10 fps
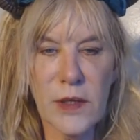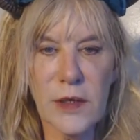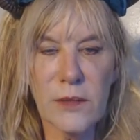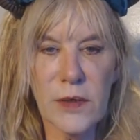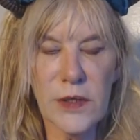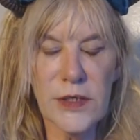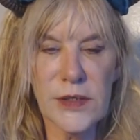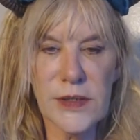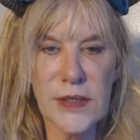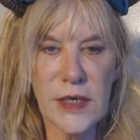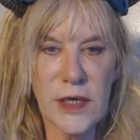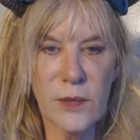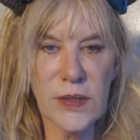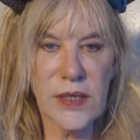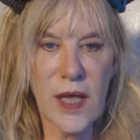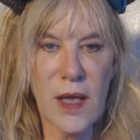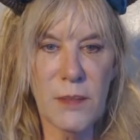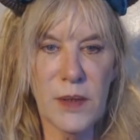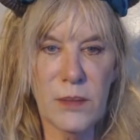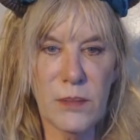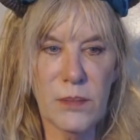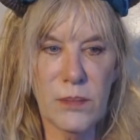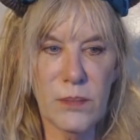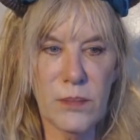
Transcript: like really just sitting with them and